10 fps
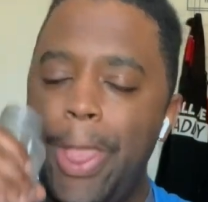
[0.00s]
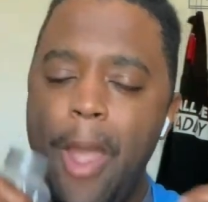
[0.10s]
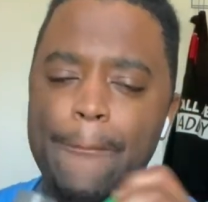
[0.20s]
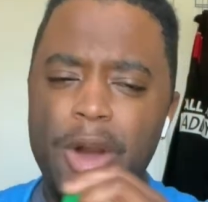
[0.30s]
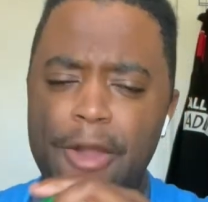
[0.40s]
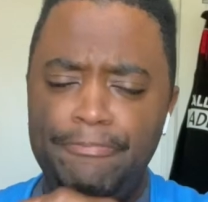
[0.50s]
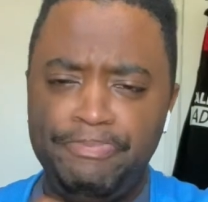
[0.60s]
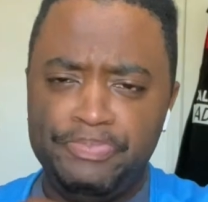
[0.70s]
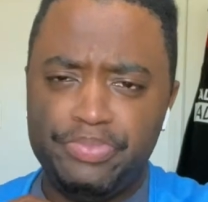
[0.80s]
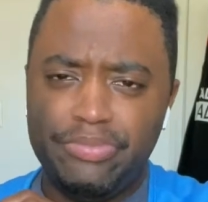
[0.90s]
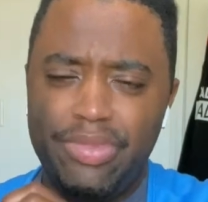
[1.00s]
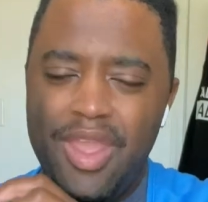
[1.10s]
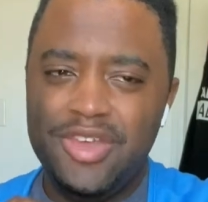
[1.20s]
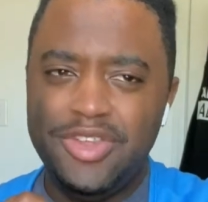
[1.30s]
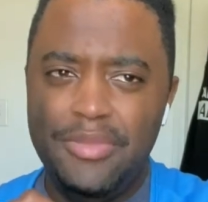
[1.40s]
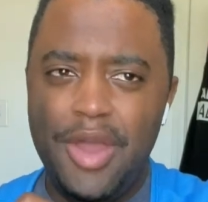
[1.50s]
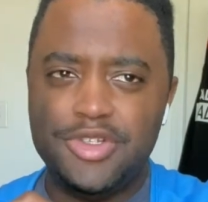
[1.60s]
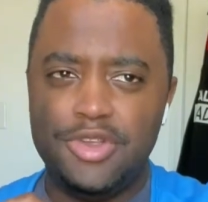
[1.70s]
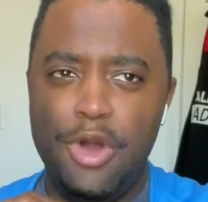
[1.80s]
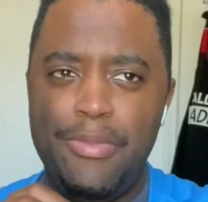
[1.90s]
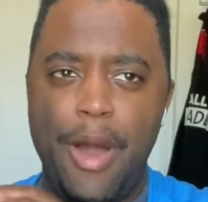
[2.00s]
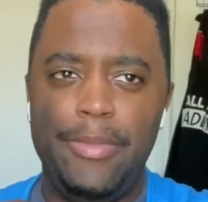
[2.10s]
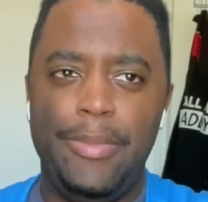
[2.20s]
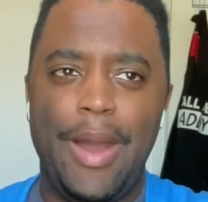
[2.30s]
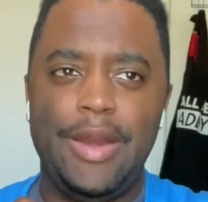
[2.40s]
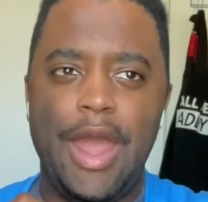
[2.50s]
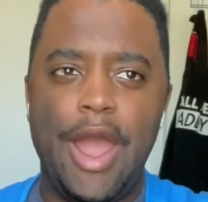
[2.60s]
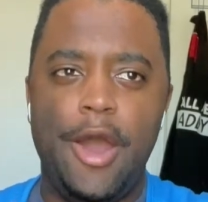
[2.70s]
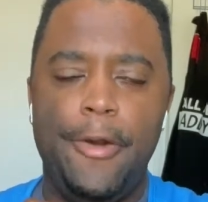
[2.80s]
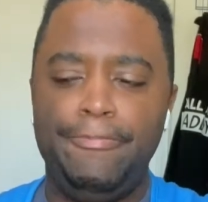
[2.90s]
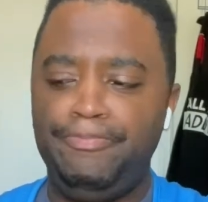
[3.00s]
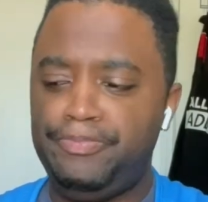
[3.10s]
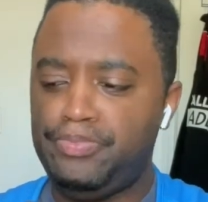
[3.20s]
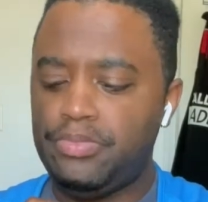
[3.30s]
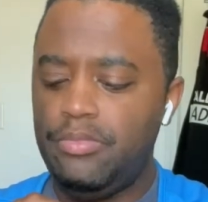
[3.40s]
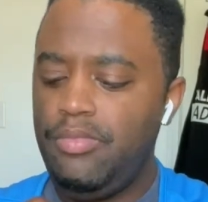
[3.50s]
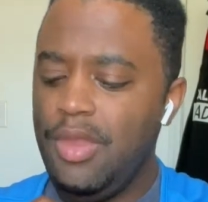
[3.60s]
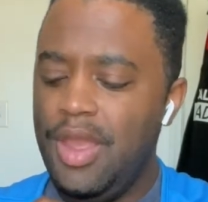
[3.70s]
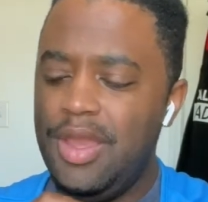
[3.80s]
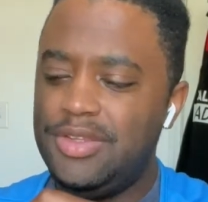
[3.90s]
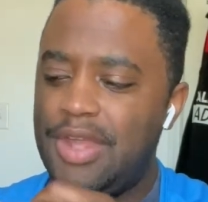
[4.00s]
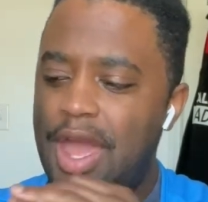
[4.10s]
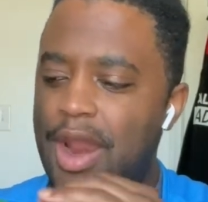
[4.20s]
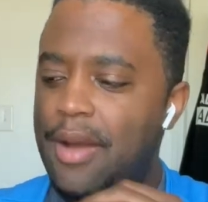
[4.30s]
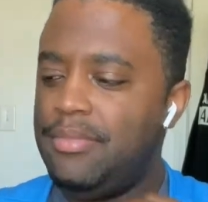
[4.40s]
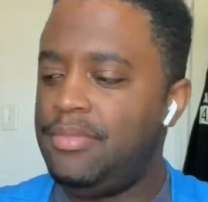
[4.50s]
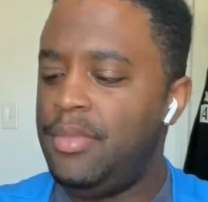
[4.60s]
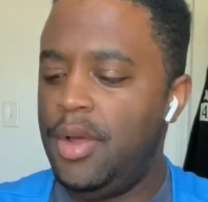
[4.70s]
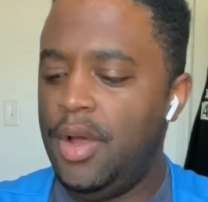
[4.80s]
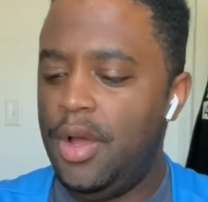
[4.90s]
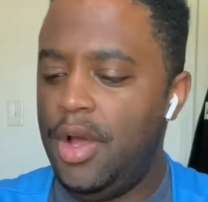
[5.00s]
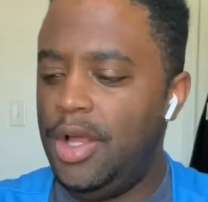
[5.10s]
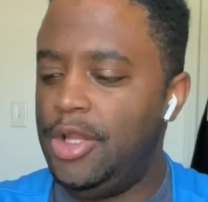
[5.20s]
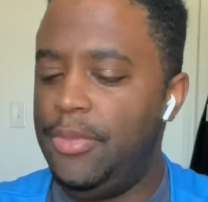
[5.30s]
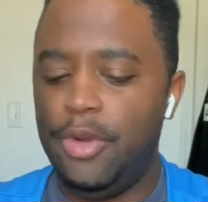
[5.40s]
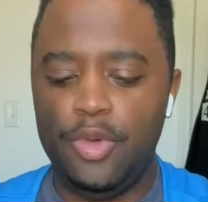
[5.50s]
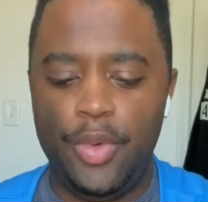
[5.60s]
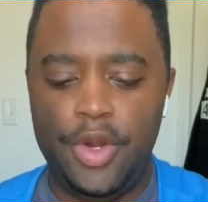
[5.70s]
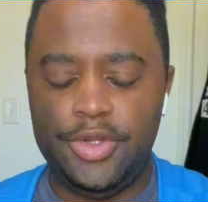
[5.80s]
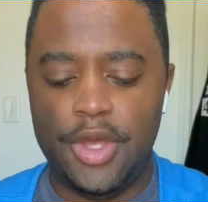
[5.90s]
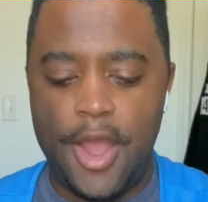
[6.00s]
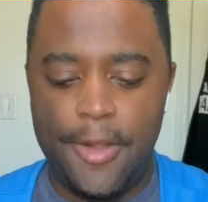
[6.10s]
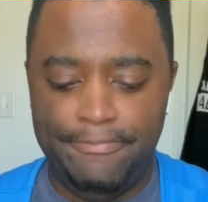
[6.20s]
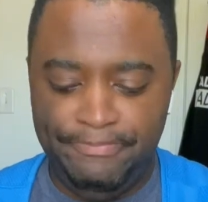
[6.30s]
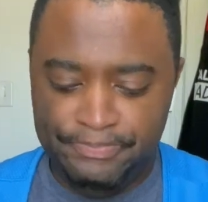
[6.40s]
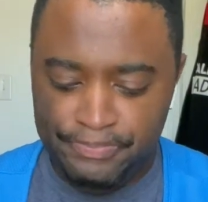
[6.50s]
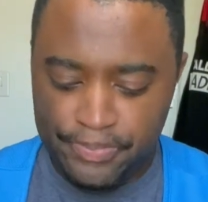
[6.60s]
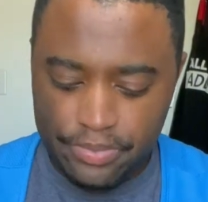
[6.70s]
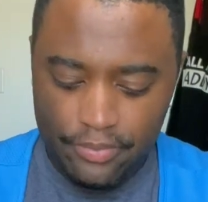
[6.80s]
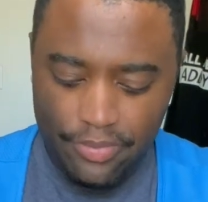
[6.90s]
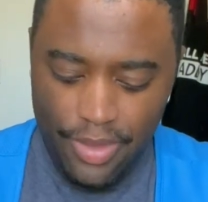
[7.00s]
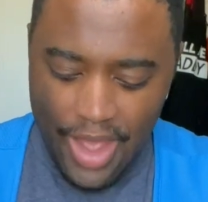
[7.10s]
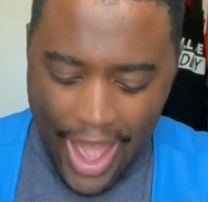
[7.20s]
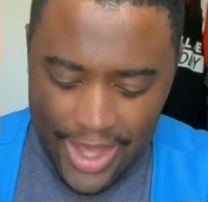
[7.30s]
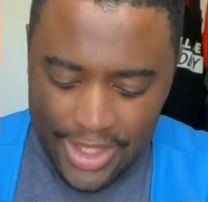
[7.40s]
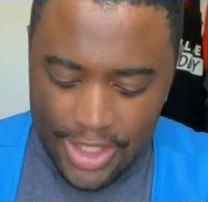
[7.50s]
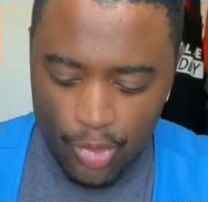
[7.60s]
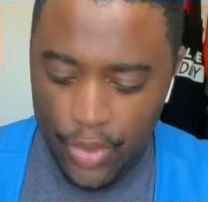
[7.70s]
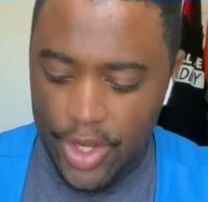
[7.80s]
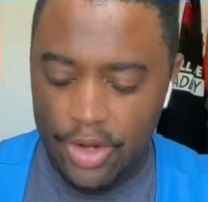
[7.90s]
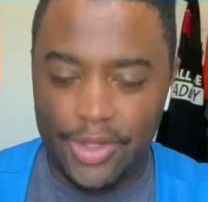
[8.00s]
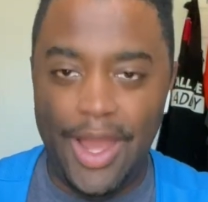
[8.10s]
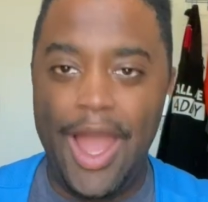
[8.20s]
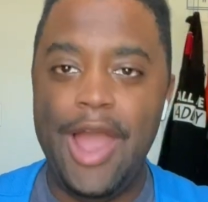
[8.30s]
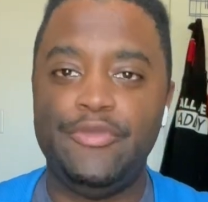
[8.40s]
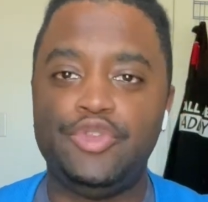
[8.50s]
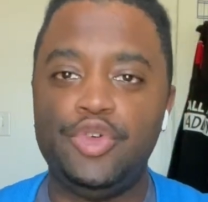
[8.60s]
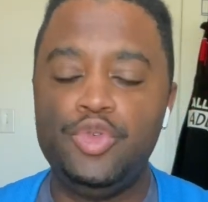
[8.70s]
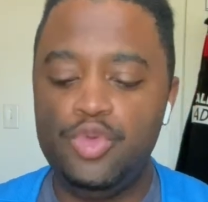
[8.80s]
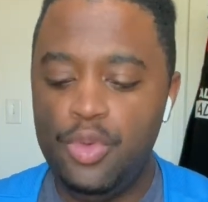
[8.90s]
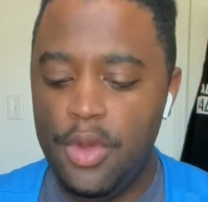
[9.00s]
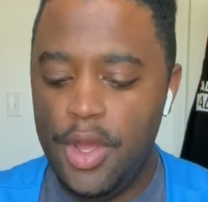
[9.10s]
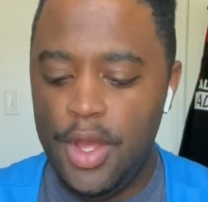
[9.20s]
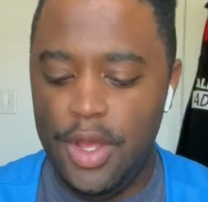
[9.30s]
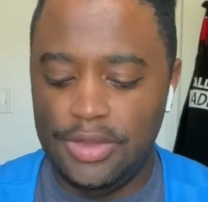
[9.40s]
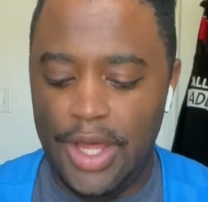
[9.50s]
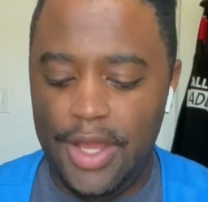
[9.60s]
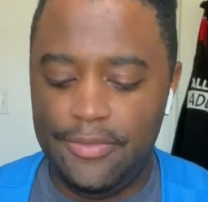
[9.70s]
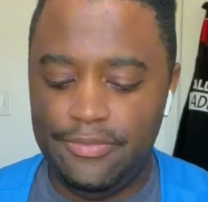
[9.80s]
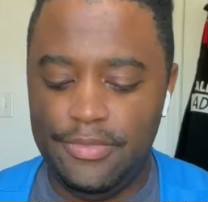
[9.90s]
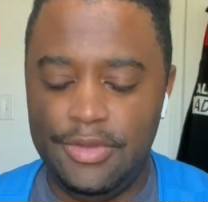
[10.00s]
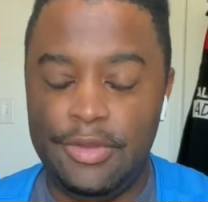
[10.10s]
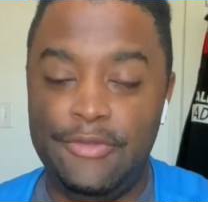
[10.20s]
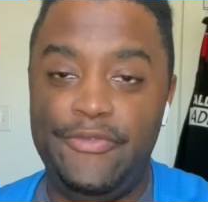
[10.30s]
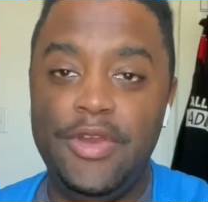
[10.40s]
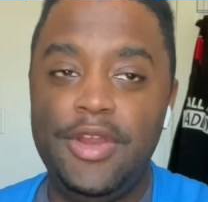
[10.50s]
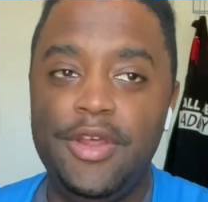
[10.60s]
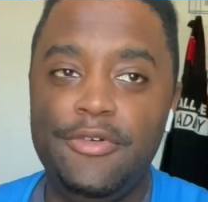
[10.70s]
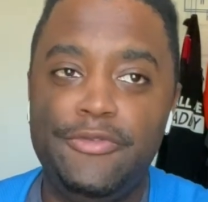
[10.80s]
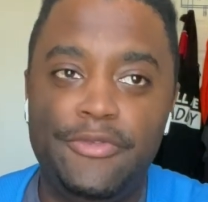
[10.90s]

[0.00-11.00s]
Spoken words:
But something y'all should know about me by now is that I'm a little bit on the weird side. I eat weird. Like I have two like definitive